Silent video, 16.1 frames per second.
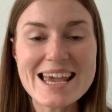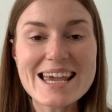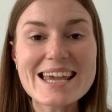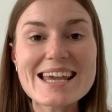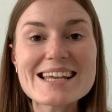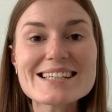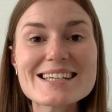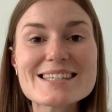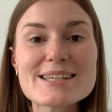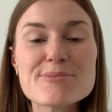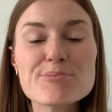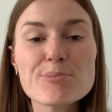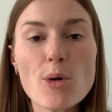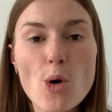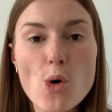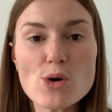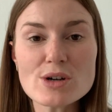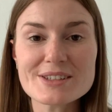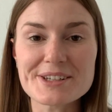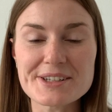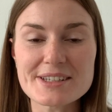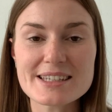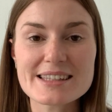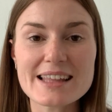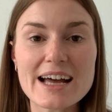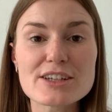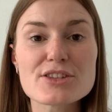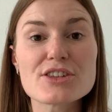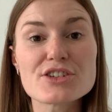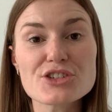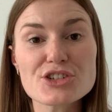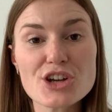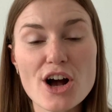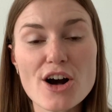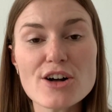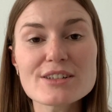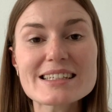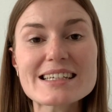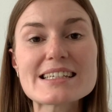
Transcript: It is important that the child